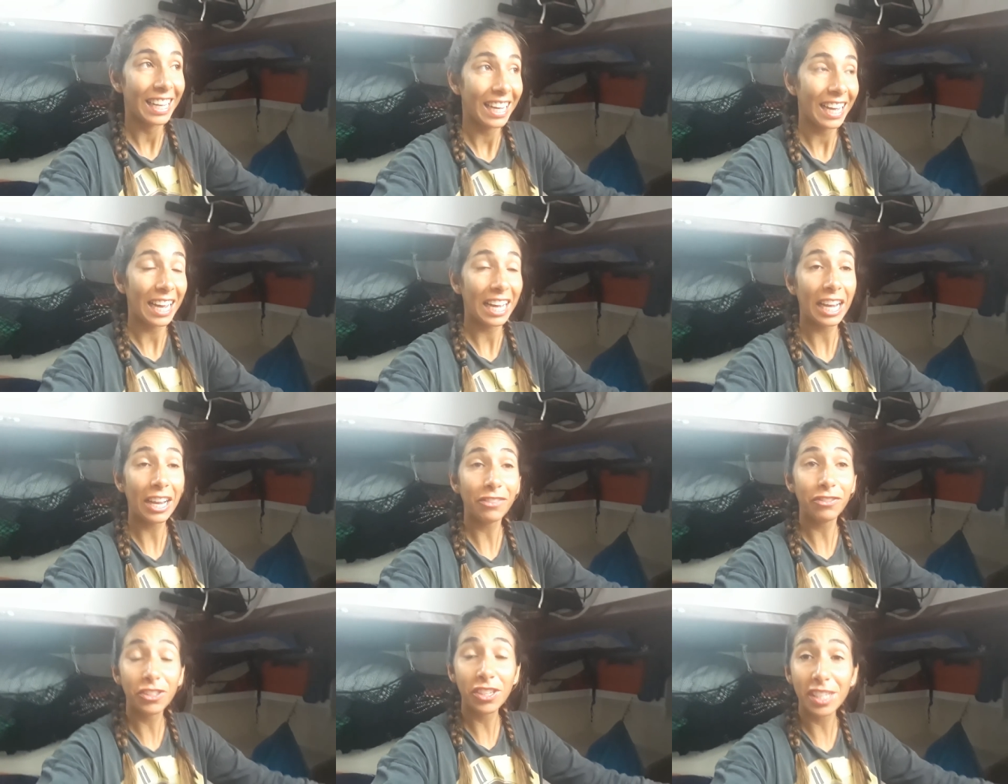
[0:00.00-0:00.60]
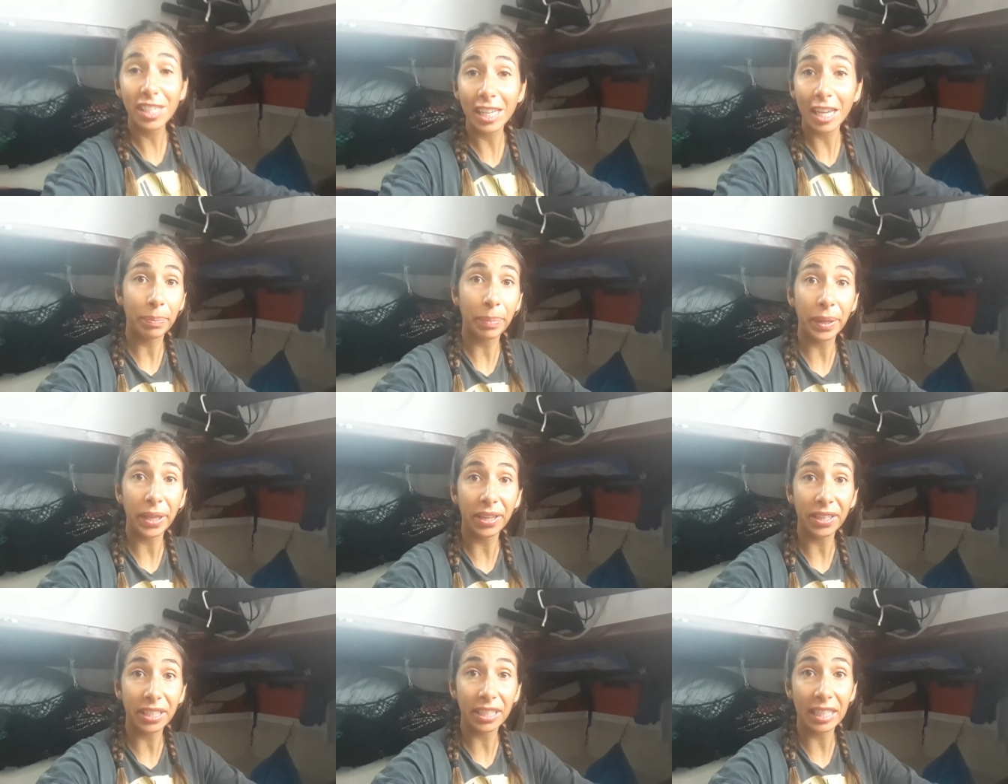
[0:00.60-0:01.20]
I have to say,
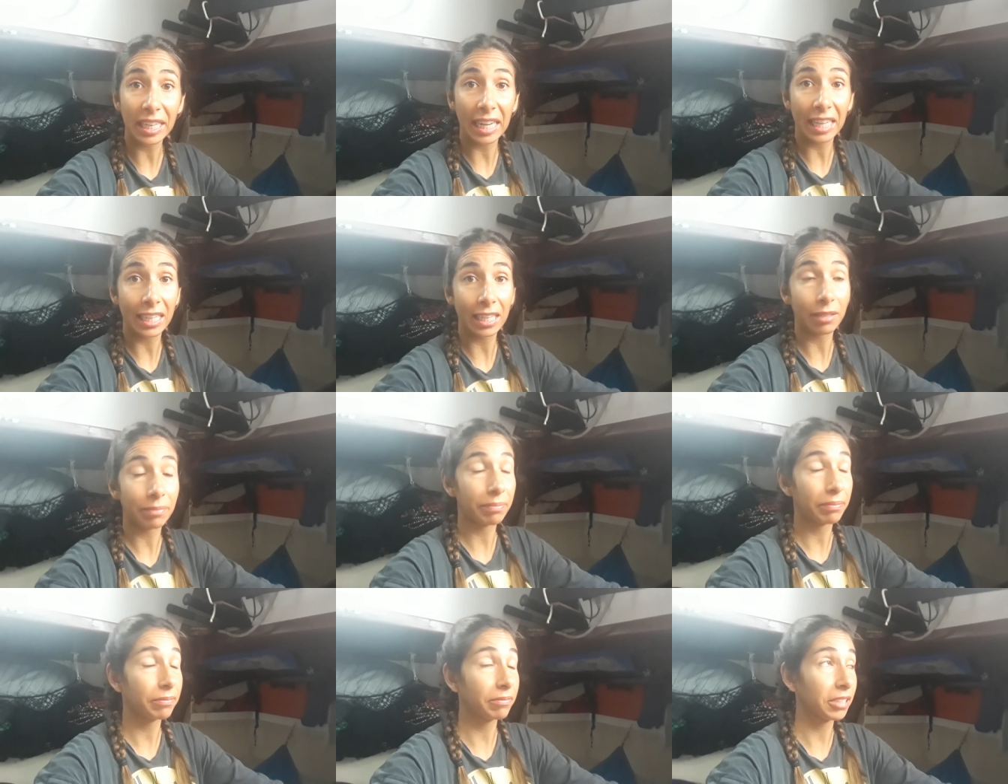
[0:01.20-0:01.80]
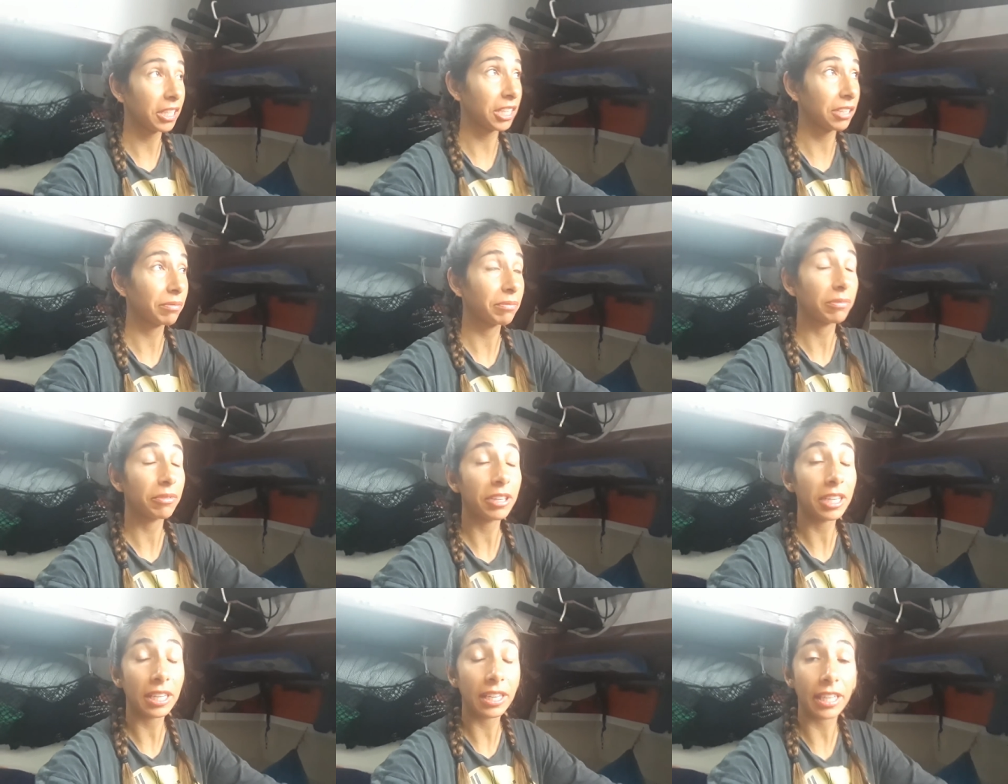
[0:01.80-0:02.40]
Peter ended up being
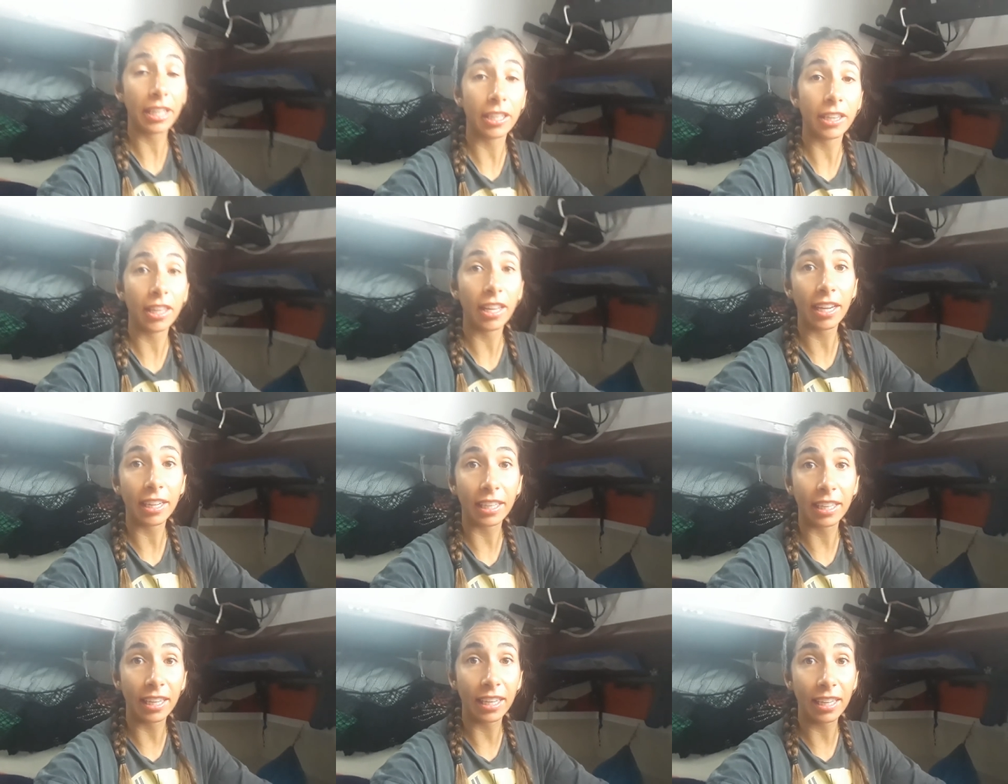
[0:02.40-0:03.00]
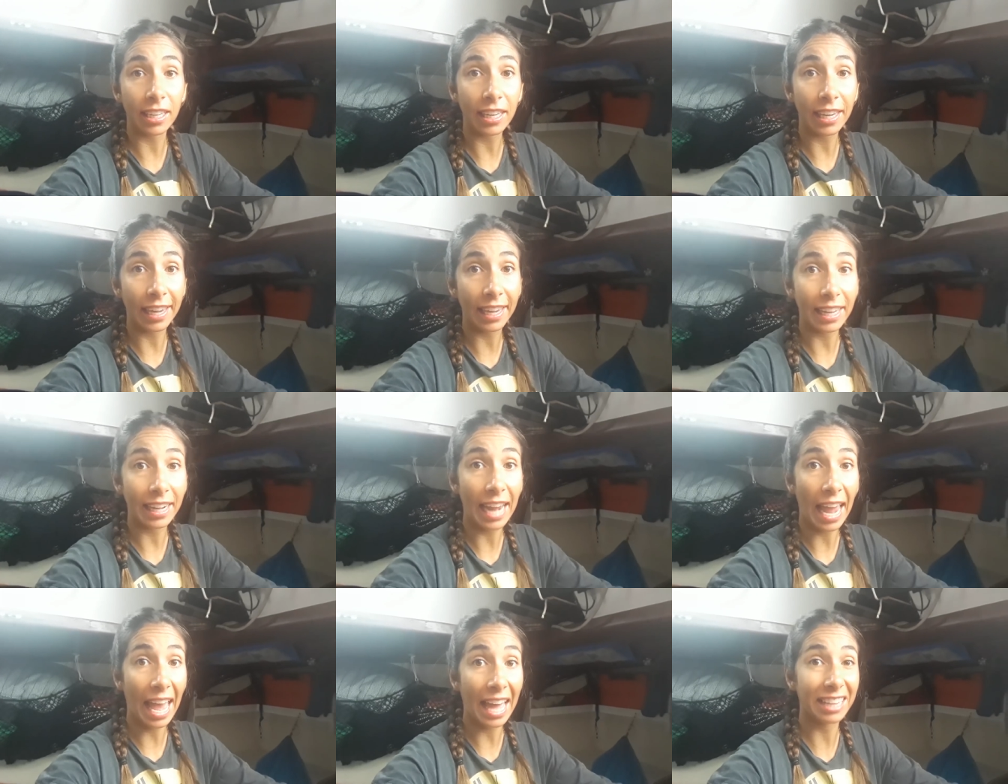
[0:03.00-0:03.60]
really unlucky.
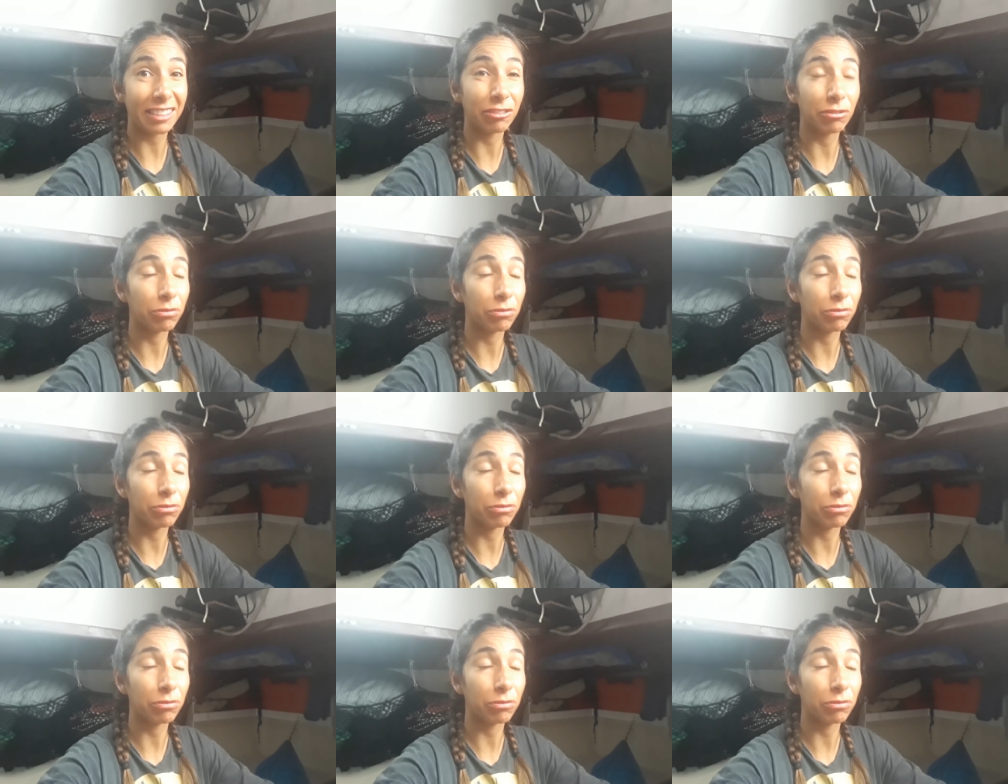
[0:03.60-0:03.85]
It had